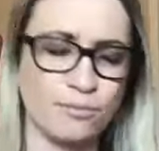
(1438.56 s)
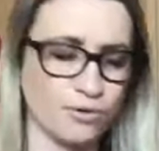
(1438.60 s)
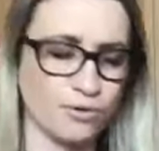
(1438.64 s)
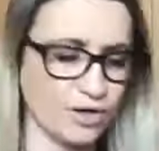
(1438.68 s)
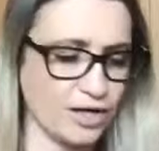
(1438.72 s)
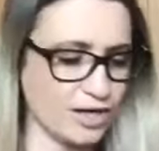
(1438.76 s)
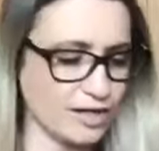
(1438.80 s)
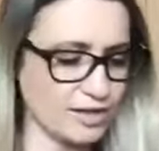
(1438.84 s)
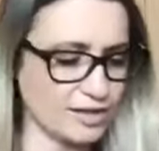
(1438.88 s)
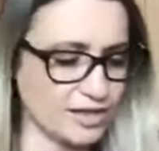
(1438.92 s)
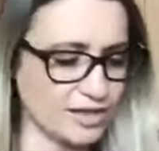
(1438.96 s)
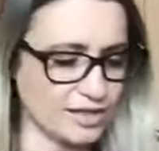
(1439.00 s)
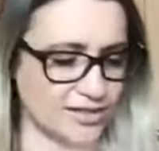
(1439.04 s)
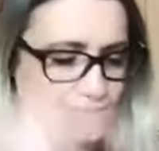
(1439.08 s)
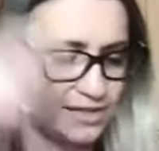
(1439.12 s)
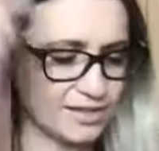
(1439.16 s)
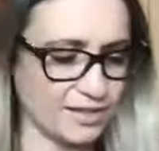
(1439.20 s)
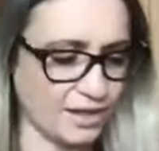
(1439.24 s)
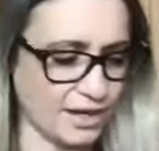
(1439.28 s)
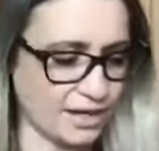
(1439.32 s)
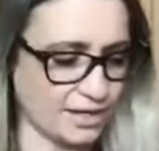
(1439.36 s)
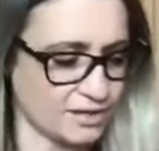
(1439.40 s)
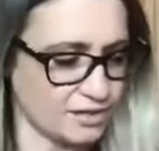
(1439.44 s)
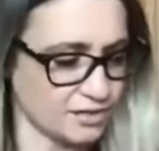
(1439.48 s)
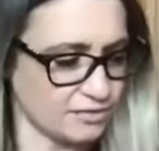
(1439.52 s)
putting that
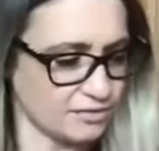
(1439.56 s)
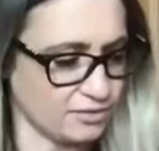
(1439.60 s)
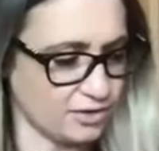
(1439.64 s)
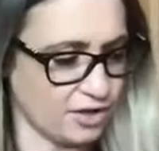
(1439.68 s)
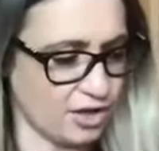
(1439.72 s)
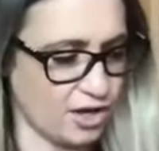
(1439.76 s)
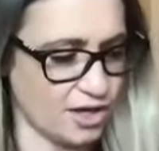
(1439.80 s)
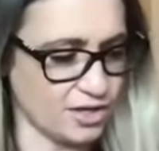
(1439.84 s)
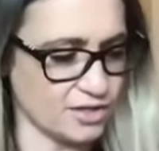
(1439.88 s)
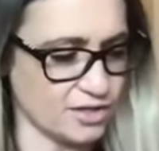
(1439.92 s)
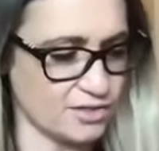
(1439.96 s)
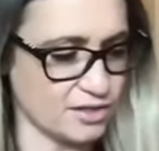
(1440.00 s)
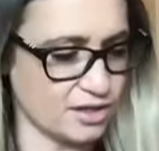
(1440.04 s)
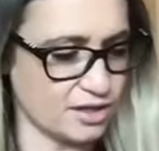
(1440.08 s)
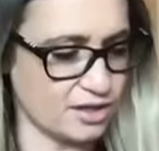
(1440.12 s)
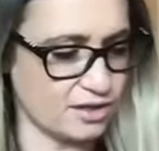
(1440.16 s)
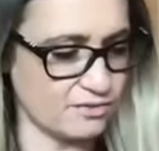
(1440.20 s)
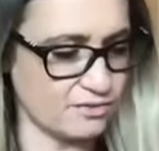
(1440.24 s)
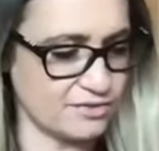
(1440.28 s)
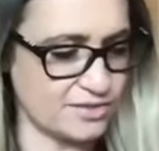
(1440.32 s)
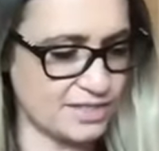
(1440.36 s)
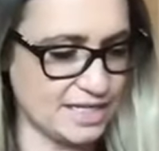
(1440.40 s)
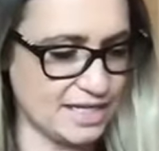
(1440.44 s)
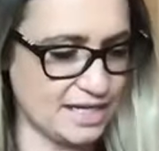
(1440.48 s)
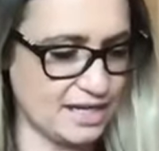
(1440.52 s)
selective loss of
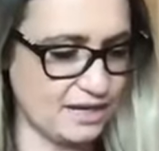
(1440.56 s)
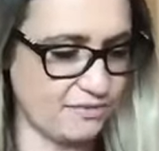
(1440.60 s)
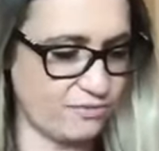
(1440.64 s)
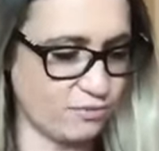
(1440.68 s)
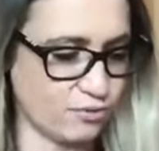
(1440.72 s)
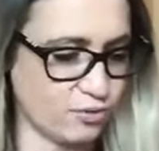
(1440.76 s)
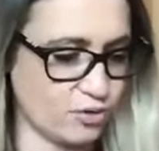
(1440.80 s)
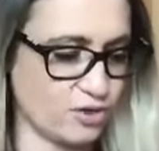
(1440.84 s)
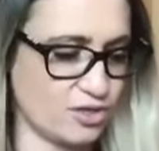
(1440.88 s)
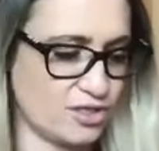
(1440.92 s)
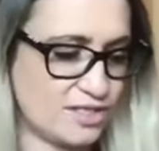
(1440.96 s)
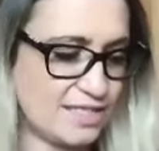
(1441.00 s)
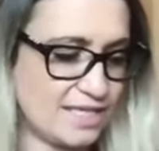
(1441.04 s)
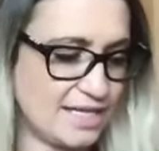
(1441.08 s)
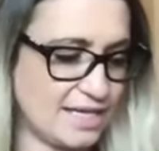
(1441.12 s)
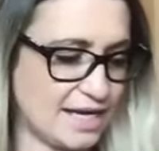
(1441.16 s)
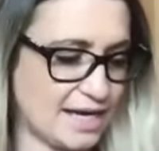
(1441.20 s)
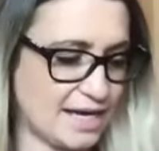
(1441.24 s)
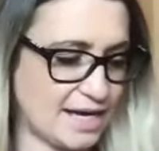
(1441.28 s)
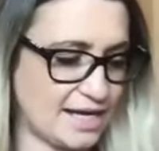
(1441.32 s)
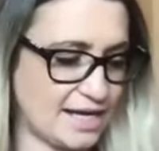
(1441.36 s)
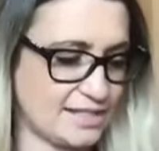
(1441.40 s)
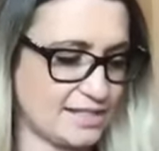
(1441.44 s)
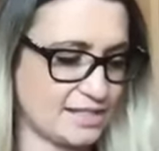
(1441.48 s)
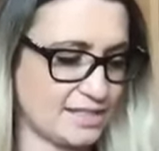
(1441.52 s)
CD4 or
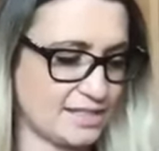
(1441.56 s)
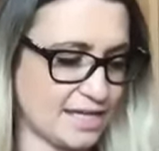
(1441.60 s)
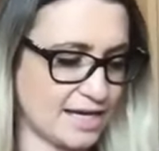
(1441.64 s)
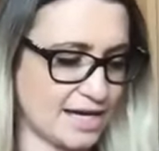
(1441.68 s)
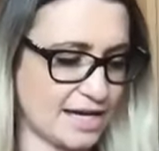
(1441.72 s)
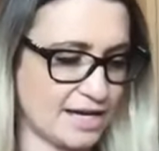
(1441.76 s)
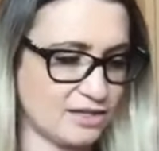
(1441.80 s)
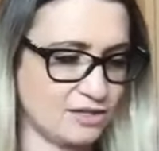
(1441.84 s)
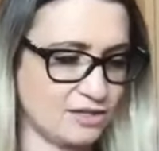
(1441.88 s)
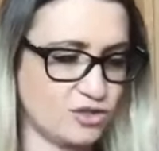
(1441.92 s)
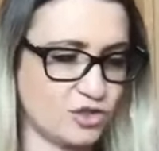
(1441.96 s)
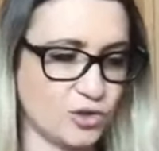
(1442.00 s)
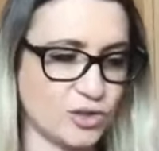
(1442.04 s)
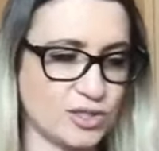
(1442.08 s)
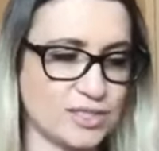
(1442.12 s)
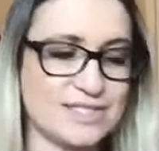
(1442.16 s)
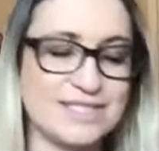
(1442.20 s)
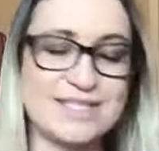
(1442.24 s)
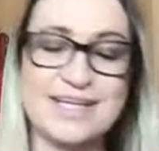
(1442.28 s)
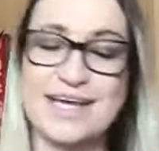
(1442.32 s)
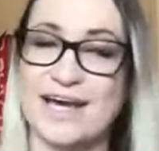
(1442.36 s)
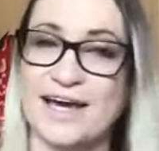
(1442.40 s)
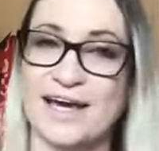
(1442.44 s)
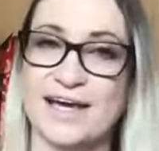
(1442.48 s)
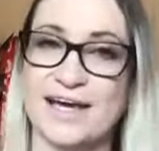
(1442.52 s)
CD8 towards
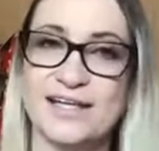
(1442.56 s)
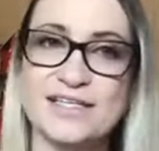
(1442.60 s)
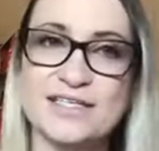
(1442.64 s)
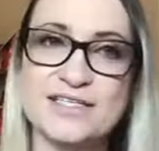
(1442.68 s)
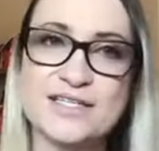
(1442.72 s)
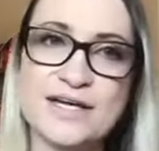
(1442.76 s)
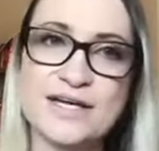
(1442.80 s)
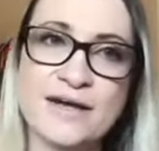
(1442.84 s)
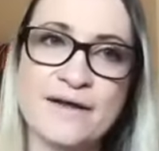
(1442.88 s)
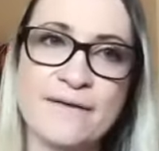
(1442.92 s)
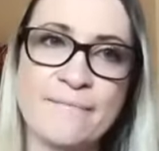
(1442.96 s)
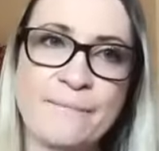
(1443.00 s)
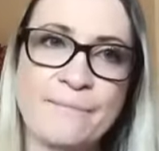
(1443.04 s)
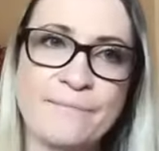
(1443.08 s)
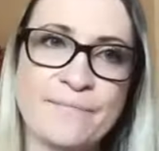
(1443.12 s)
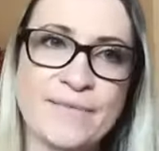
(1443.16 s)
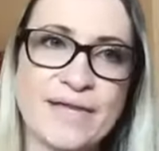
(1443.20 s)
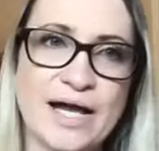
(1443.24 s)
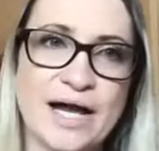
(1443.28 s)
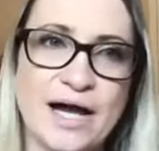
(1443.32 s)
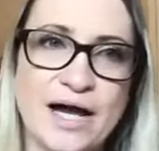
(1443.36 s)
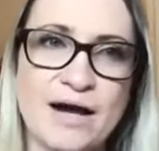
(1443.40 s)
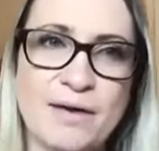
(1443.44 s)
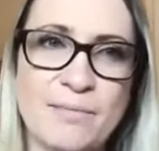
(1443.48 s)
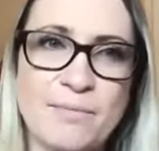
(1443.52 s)
the end,
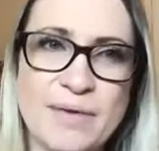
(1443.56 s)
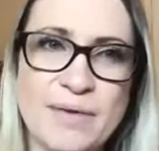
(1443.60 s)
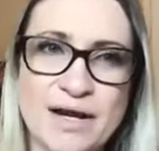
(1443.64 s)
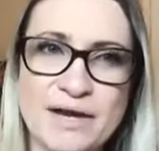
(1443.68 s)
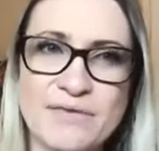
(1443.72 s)
but